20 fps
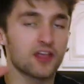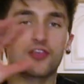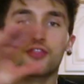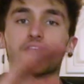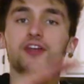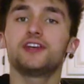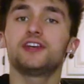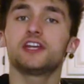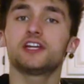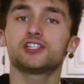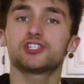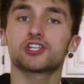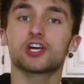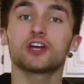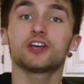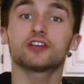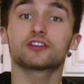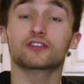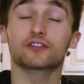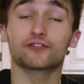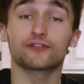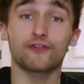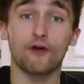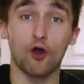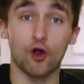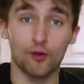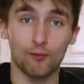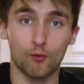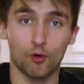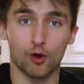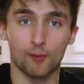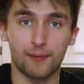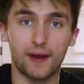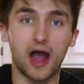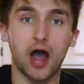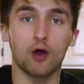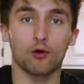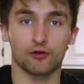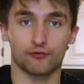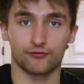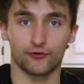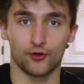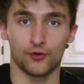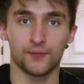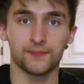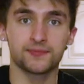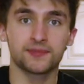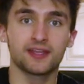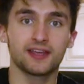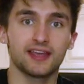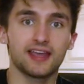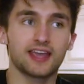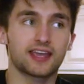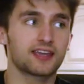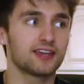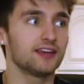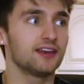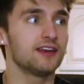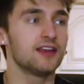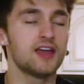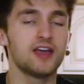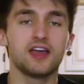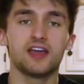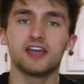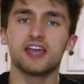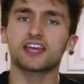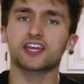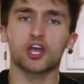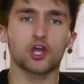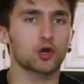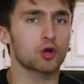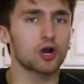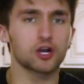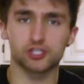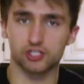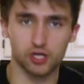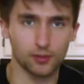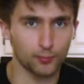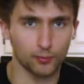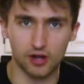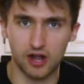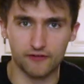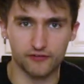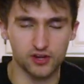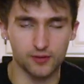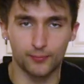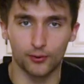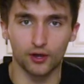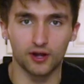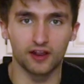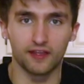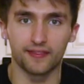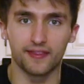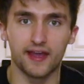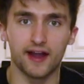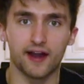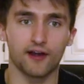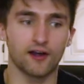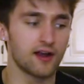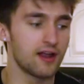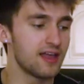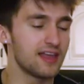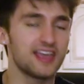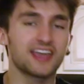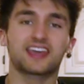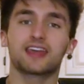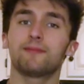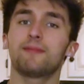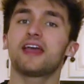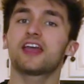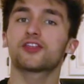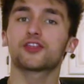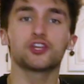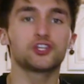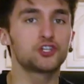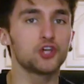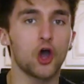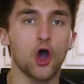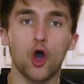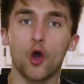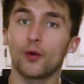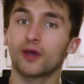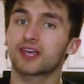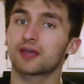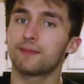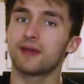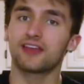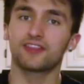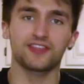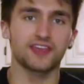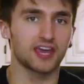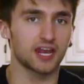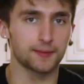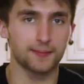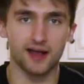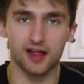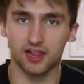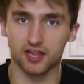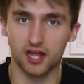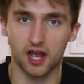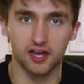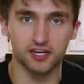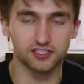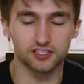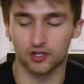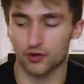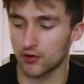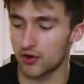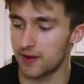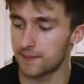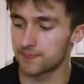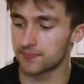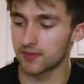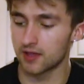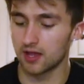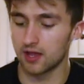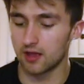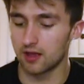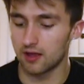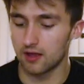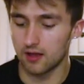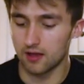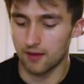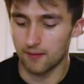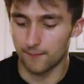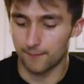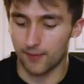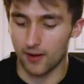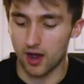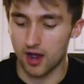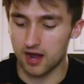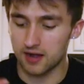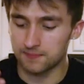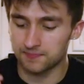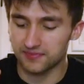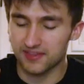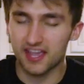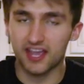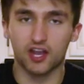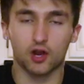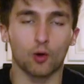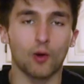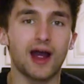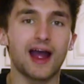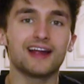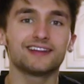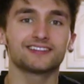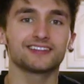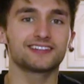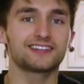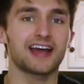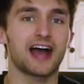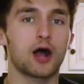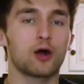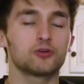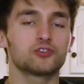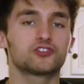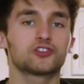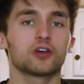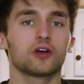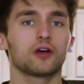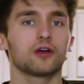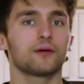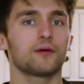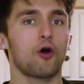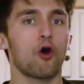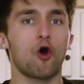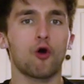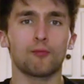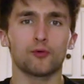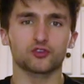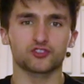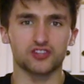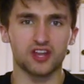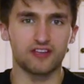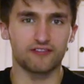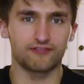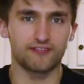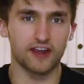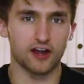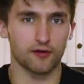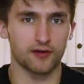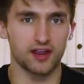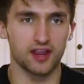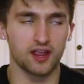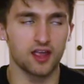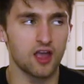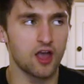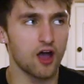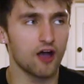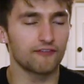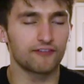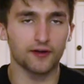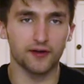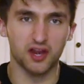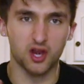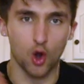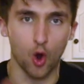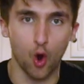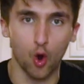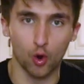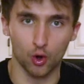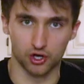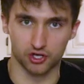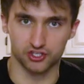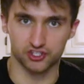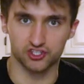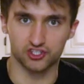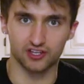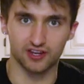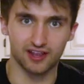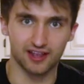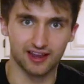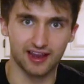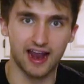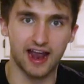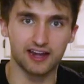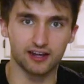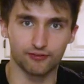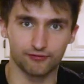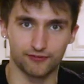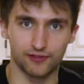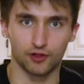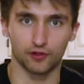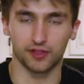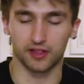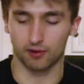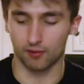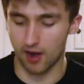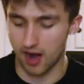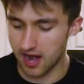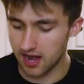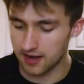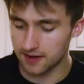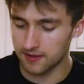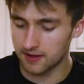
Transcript: The Ninja is far more powerful. It can crush up whatever you put in there. It can make the dough, it can make the anabolic ice cream, but it grinds it down to almost a very coarse kind of feeling, right?